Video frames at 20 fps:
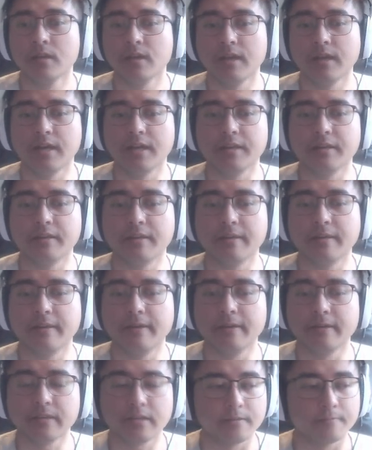And
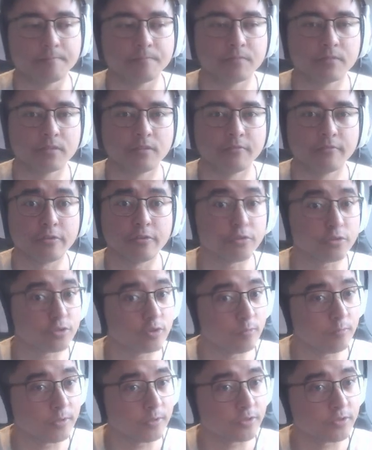uh, yeah, Thank you
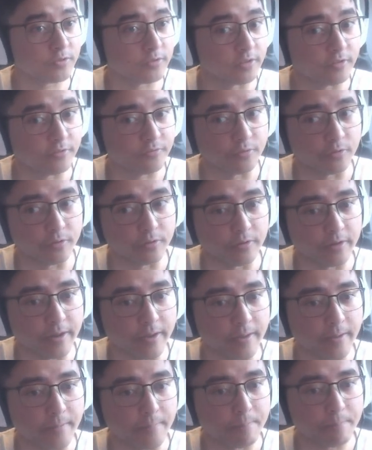so much uh, for
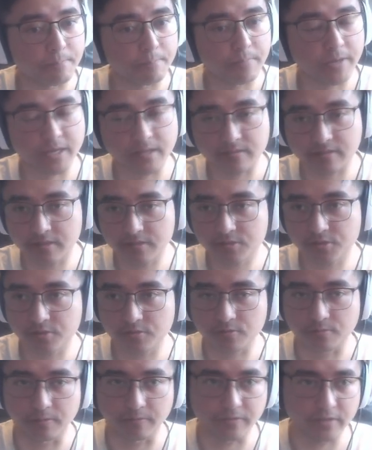uh, paying attention
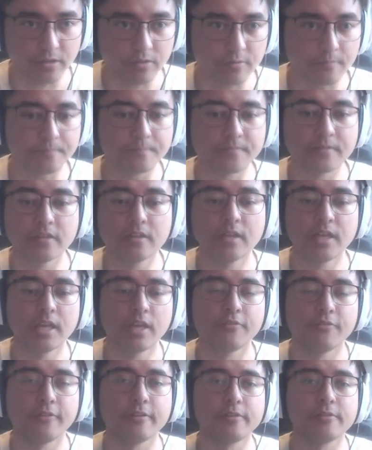to my video.
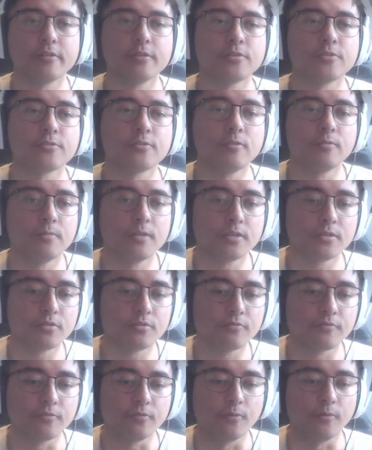Thank you guys so
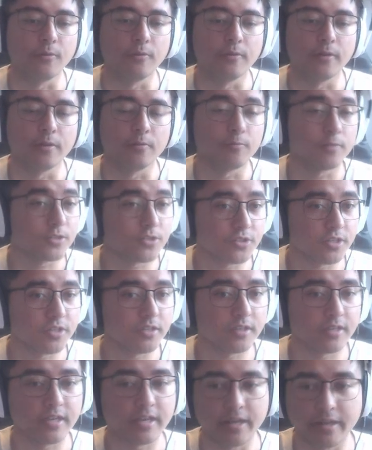much for uh,
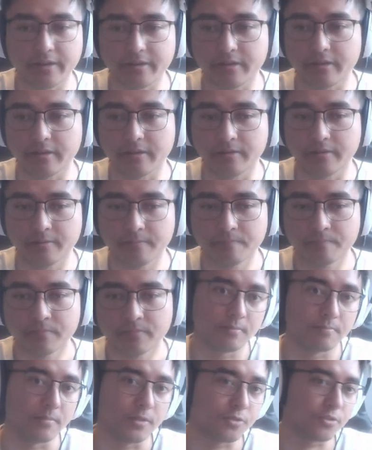watching and
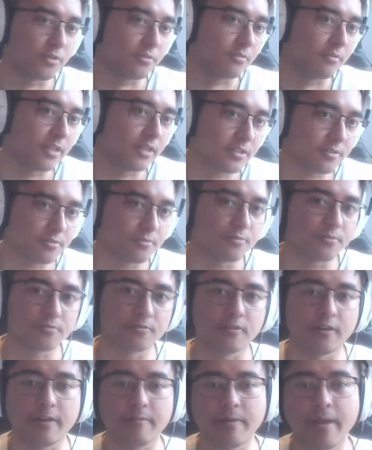make sure to like and
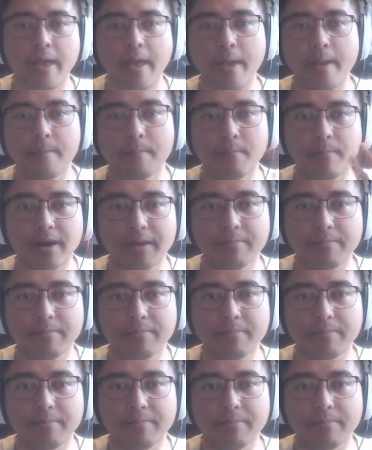subscribe. Bye